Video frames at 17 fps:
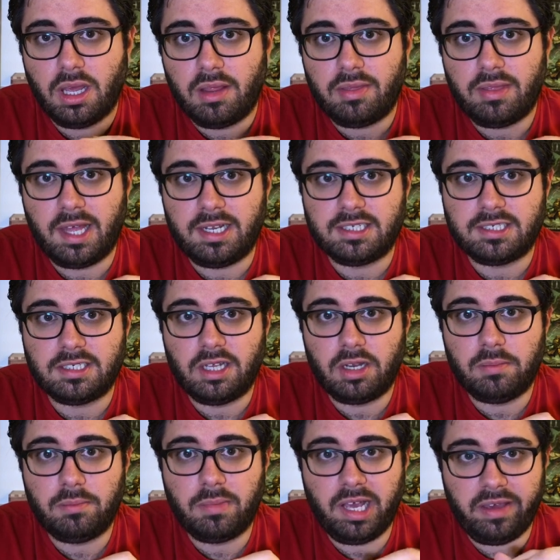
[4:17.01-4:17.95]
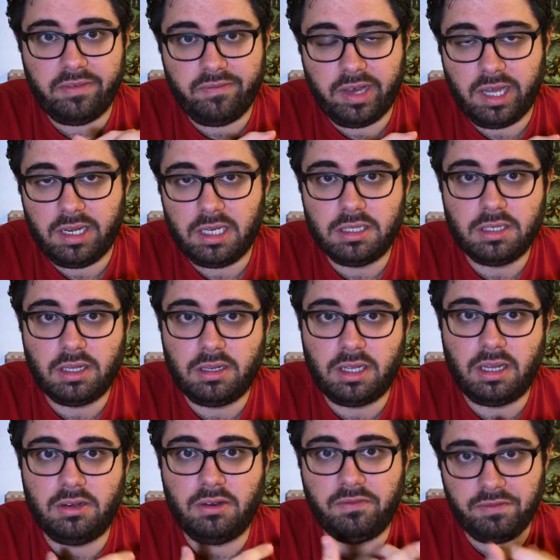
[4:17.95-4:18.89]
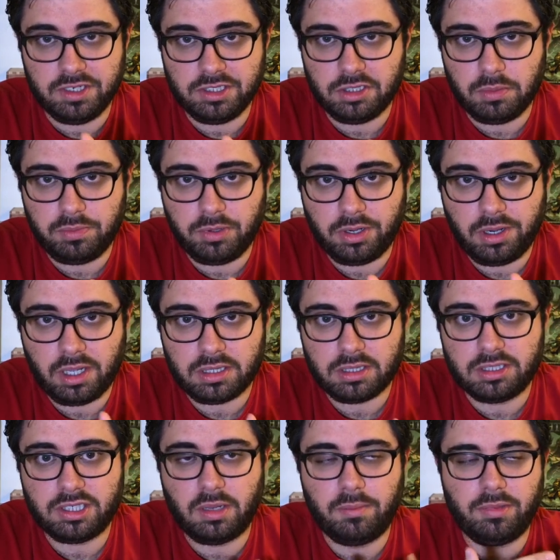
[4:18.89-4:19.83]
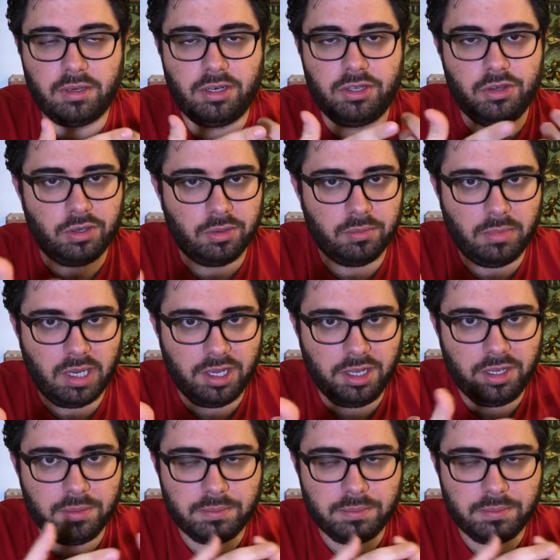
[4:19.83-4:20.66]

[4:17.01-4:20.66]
that is done by a fan and not an official product, something that you can buy.